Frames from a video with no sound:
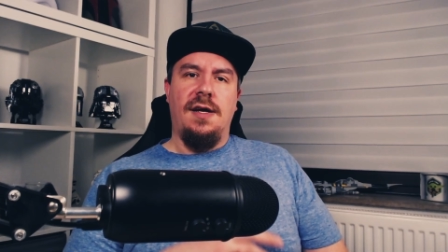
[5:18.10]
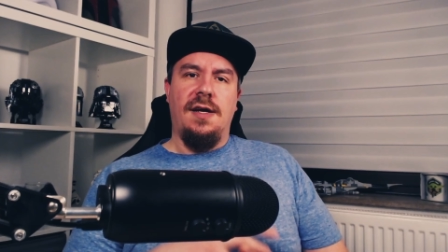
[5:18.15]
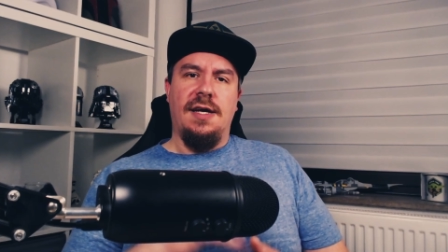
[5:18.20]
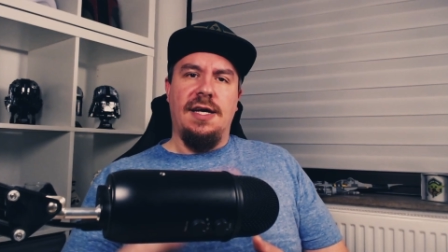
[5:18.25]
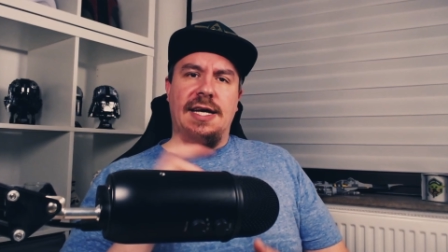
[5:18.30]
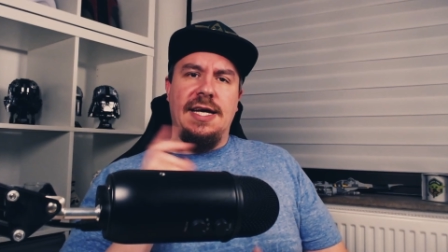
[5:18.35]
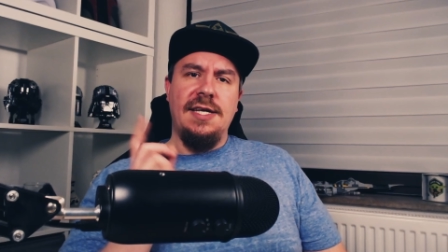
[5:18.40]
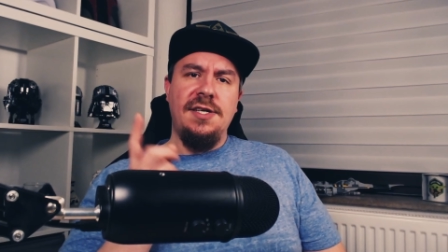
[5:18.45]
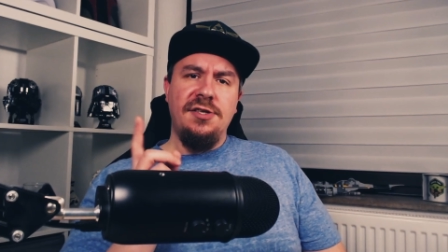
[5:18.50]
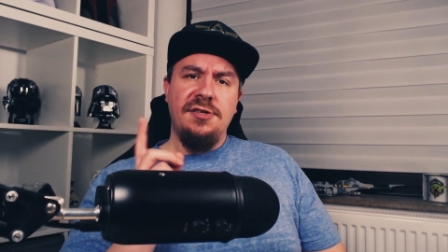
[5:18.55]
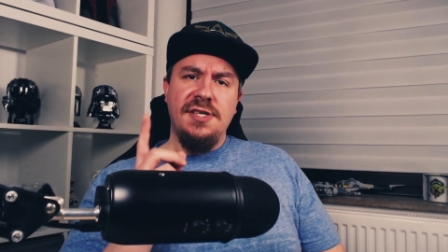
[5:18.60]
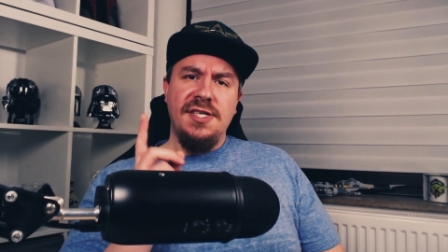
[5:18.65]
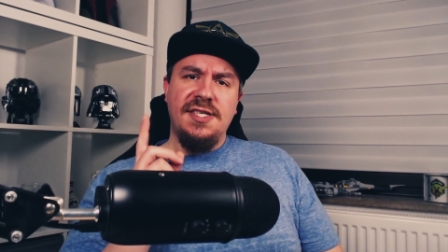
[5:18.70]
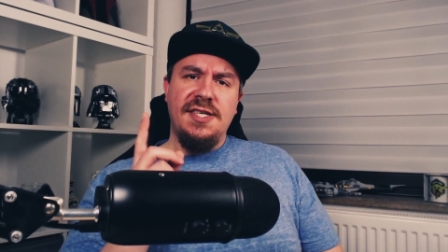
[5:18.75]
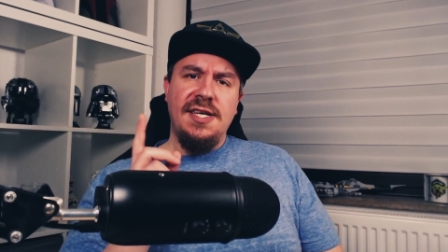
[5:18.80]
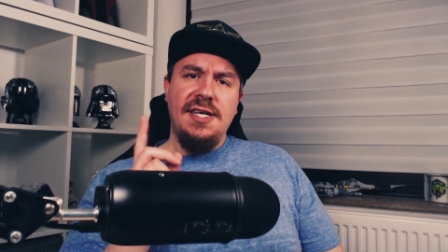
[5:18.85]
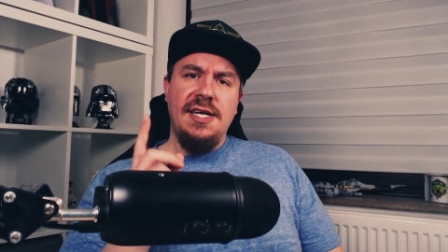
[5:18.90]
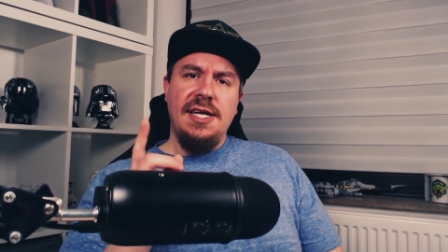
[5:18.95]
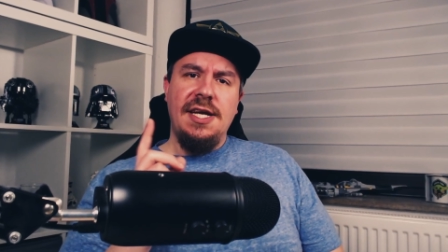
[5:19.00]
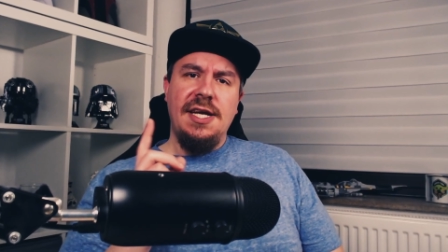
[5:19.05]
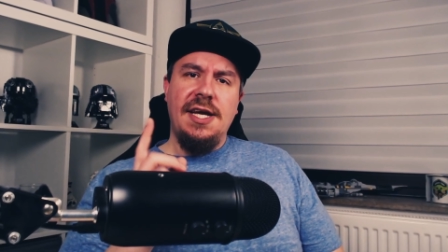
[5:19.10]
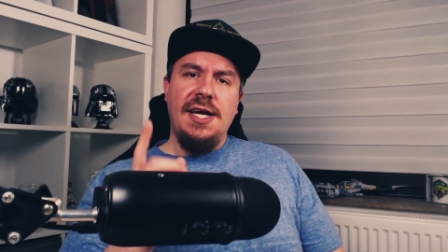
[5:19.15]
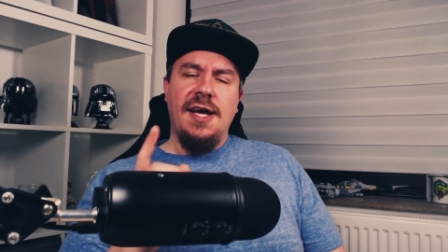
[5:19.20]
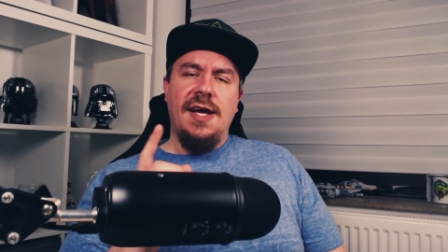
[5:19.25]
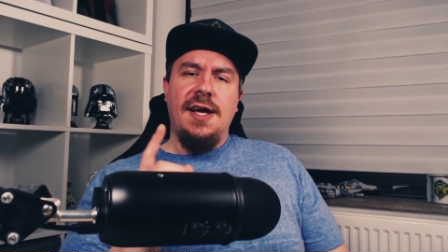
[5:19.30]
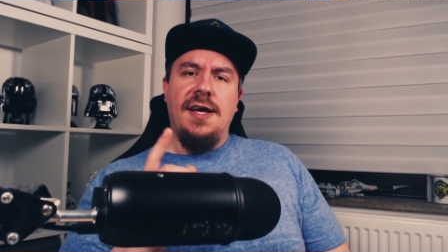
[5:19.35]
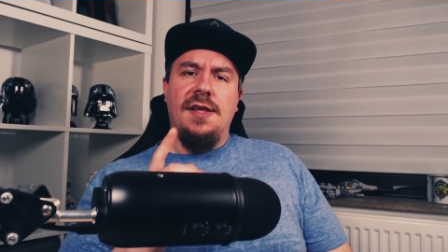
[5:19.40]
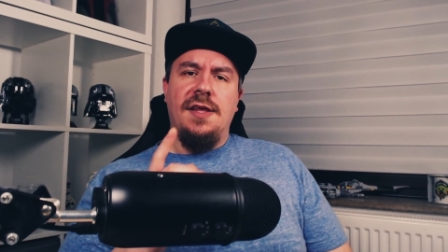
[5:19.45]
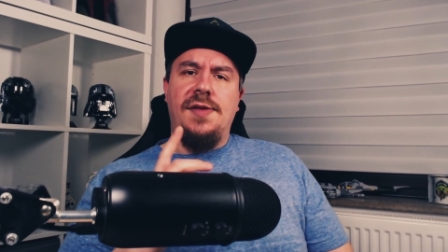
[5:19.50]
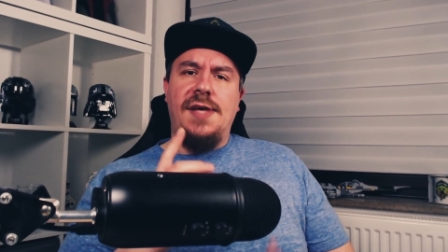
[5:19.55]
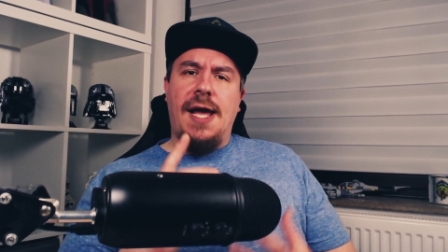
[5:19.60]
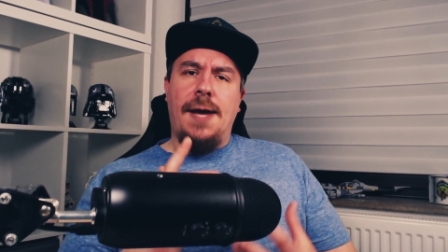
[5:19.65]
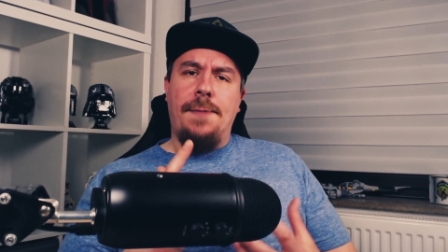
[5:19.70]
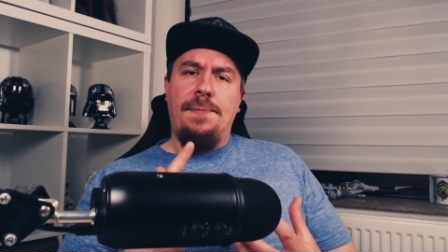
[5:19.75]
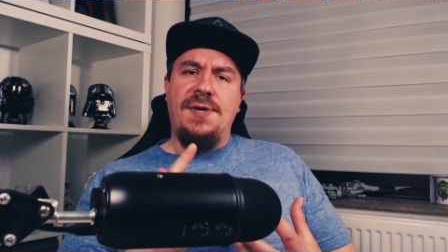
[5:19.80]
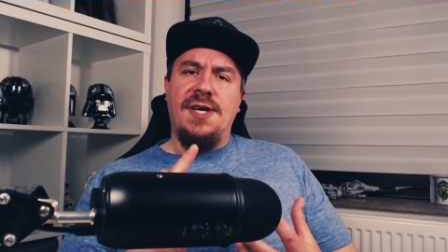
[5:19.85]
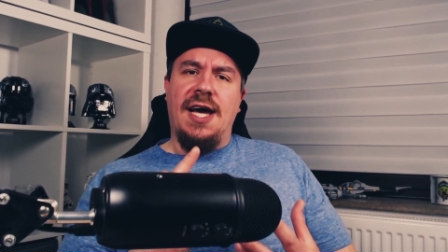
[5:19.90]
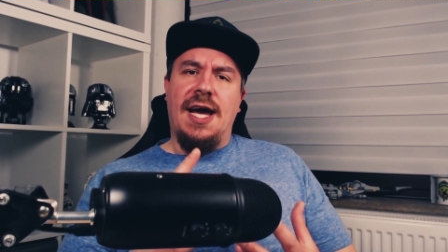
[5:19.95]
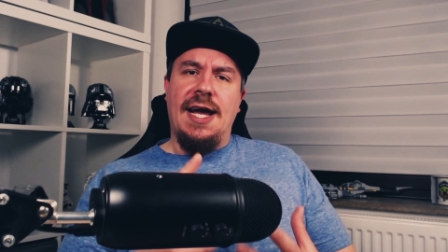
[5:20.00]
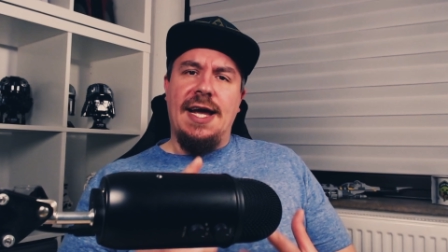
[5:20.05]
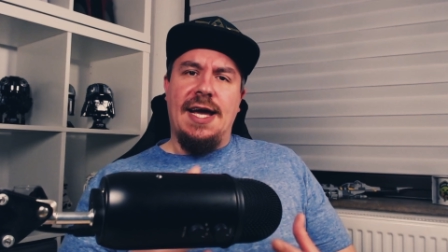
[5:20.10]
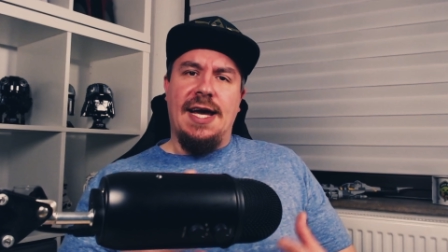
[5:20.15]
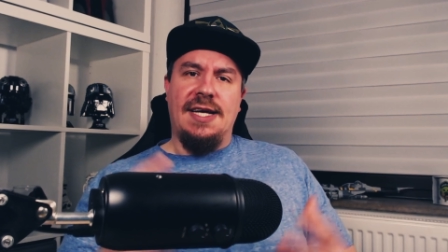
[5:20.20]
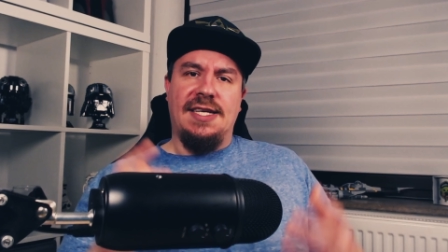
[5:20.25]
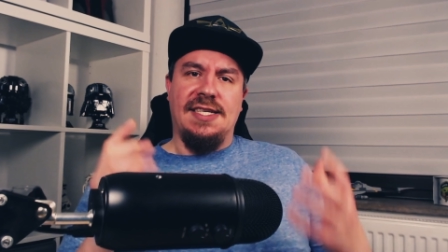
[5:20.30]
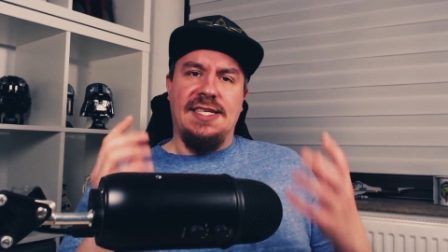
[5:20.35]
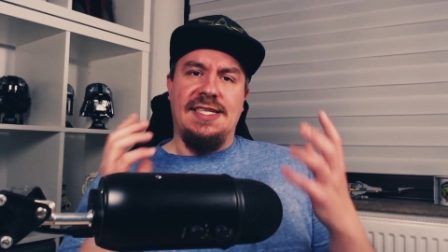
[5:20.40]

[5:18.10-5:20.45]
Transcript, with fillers: Interestingly, the API had